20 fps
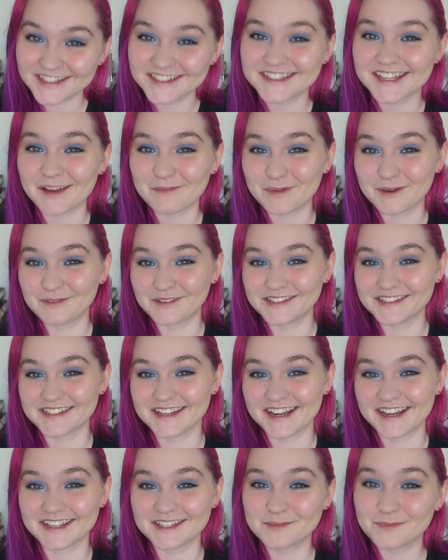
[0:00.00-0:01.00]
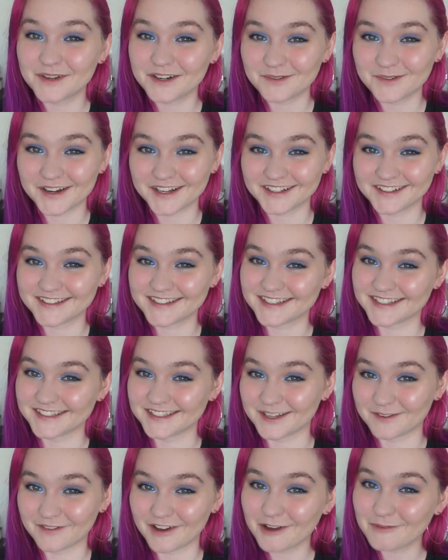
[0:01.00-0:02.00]
Happy Wednesday. It's been a while since
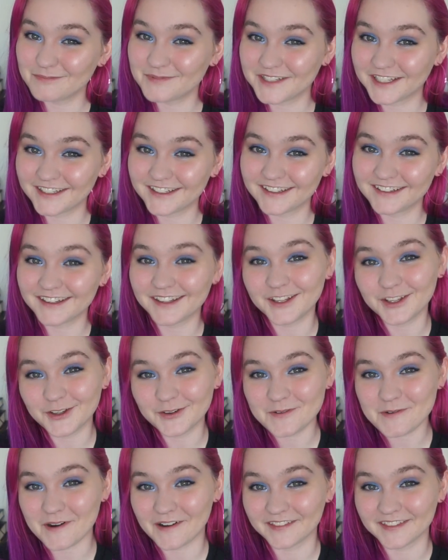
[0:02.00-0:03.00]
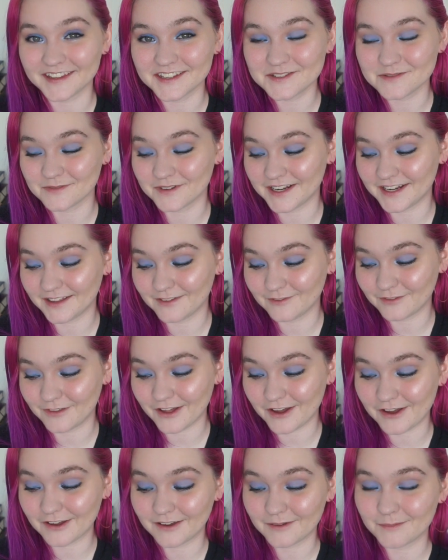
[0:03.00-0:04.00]
I've updated you on this reading
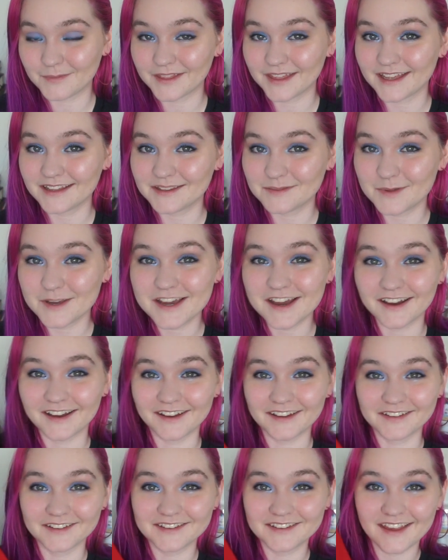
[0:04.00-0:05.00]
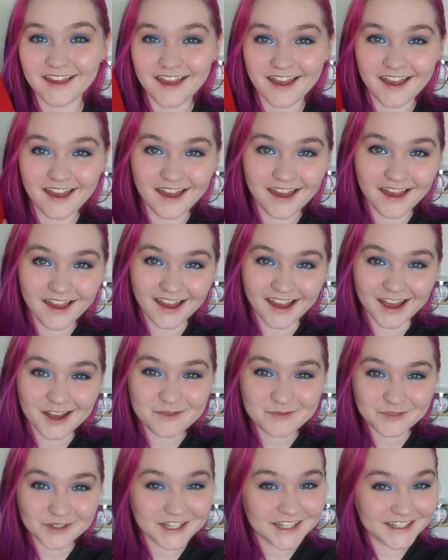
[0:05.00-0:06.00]
vlog, but that's because
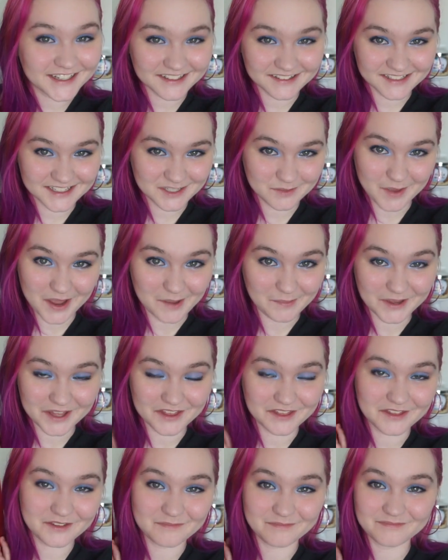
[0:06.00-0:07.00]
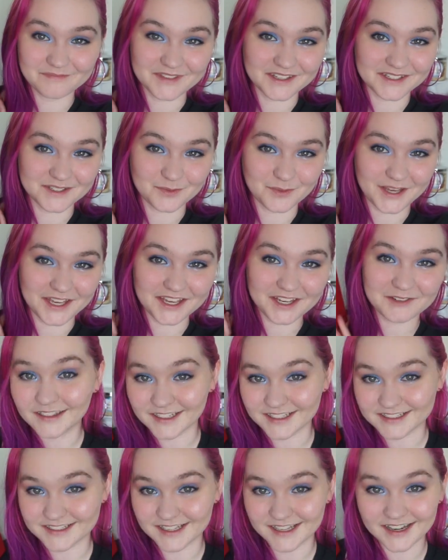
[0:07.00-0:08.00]
I'm reading this mammoth this week.
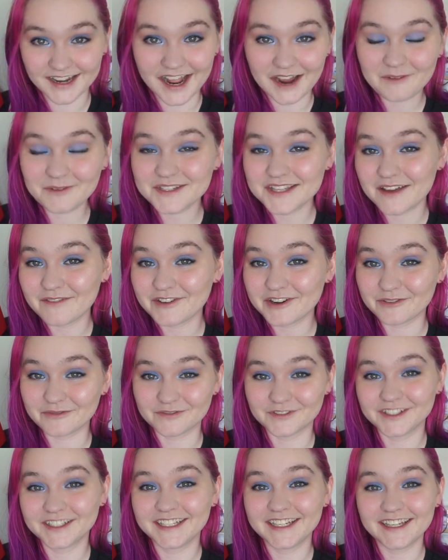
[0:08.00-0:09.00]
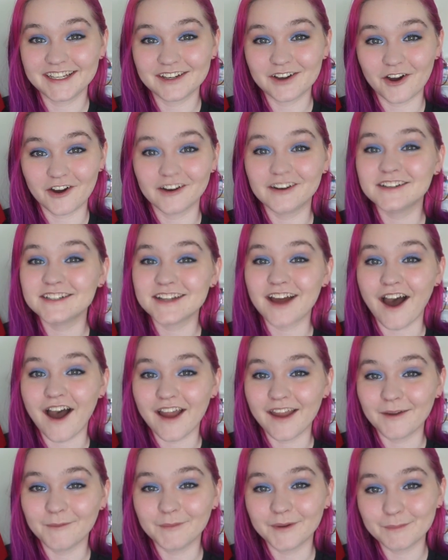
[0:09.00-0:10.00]
Listen, I was having a really hard
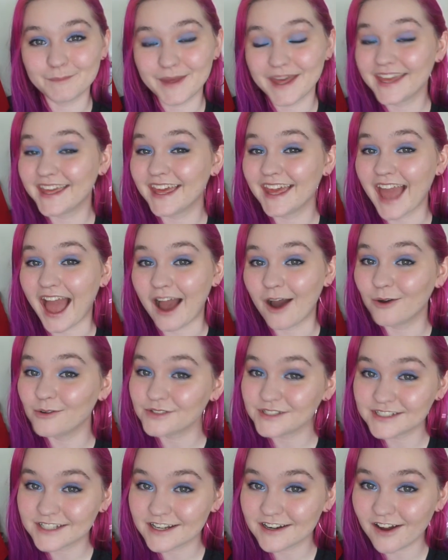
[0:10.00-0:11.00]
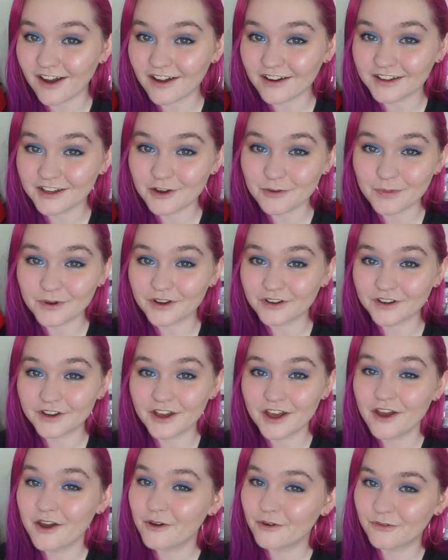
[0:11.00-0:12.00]
time picking out an audiobook
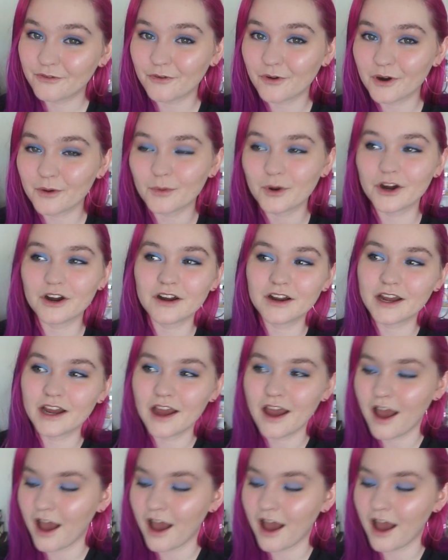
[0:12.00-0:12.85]
for work,